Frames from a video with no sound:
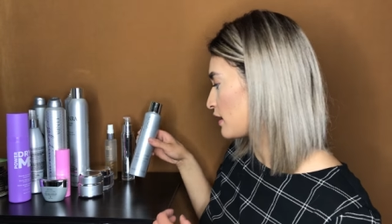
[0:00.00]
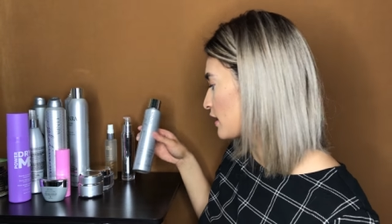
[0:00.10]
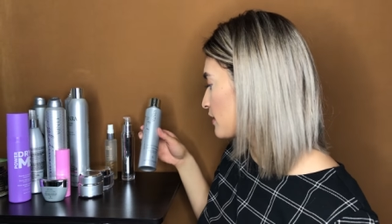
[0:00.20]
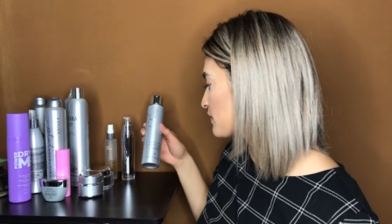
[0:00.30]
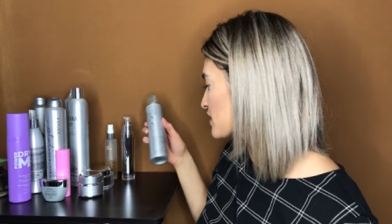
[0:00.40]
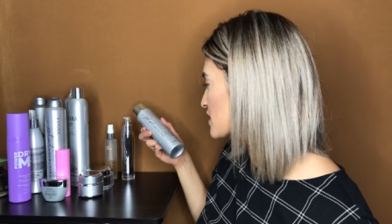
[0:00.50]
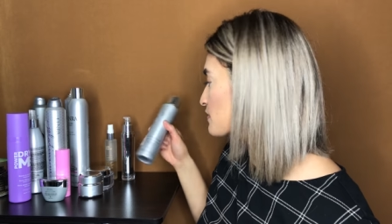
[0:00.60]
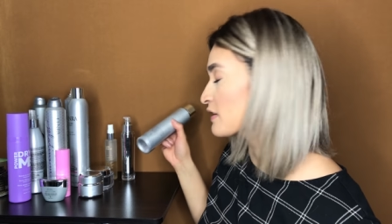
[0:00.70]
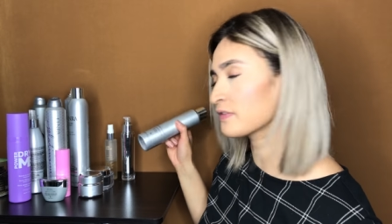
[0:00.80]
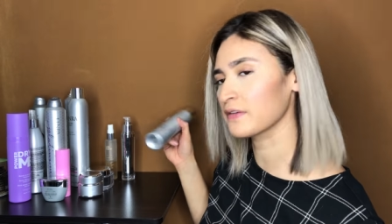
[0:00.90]
Um, this is
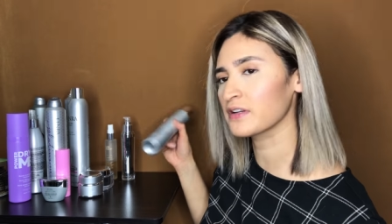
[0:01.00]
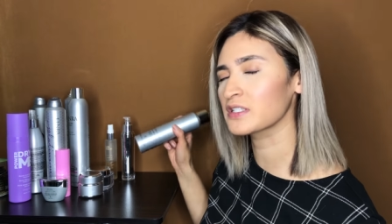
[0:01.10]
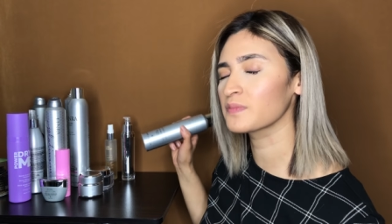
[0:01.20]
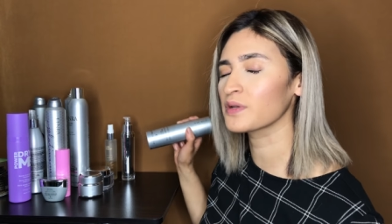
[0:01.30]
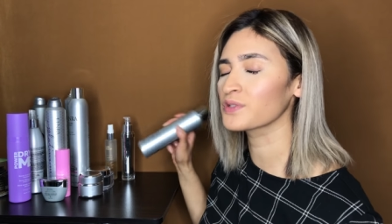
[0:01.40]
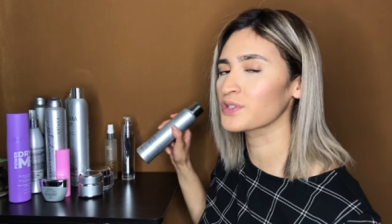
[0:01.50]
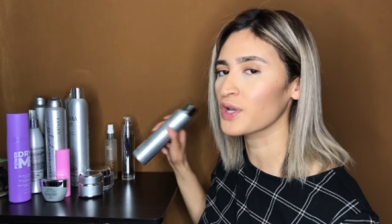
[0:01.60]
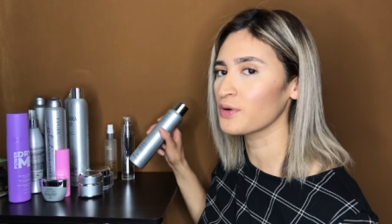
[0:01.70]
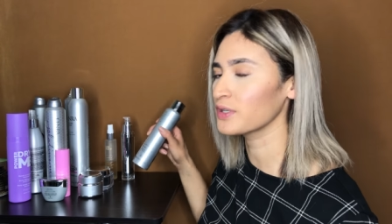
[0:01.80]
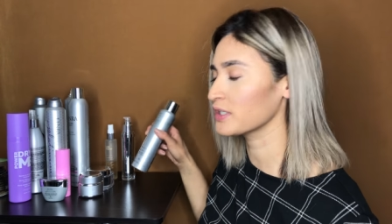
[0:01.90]
my favorite. It smells so